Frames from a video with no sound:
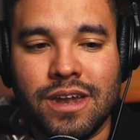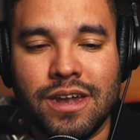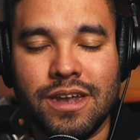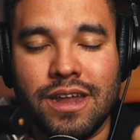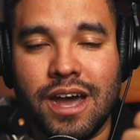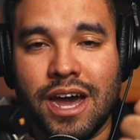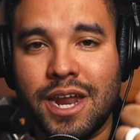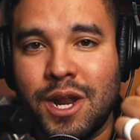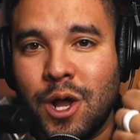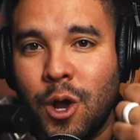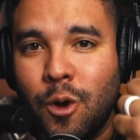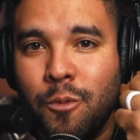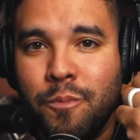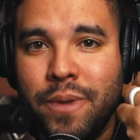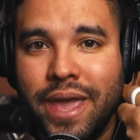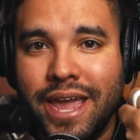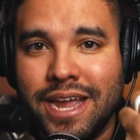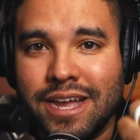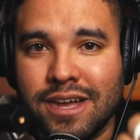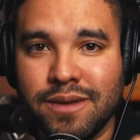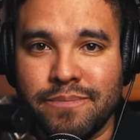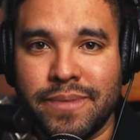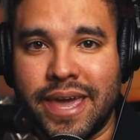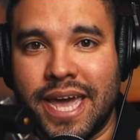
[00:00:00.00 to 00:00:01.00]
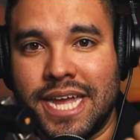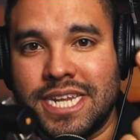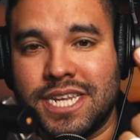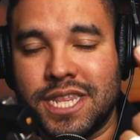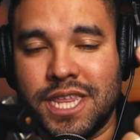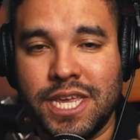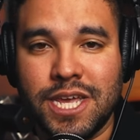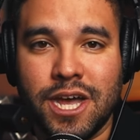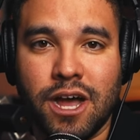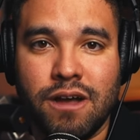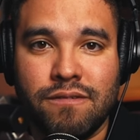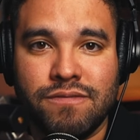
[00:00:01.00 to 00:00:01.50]
not obey commands
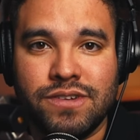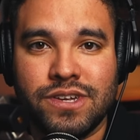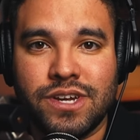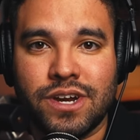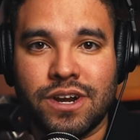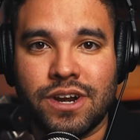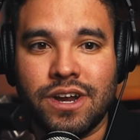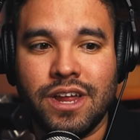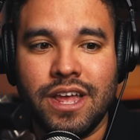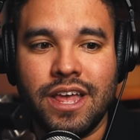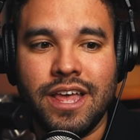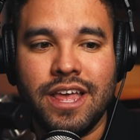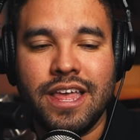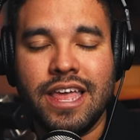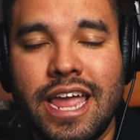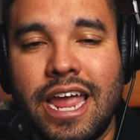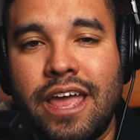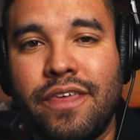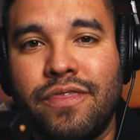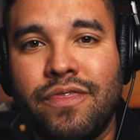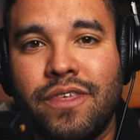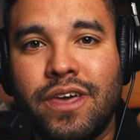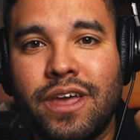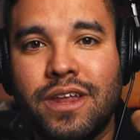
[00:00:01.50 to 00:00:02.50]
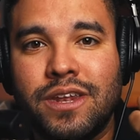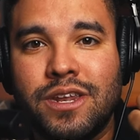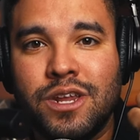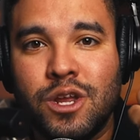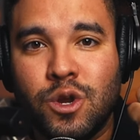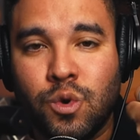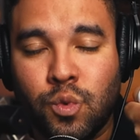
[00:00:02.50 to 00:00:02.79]
of the officer, and then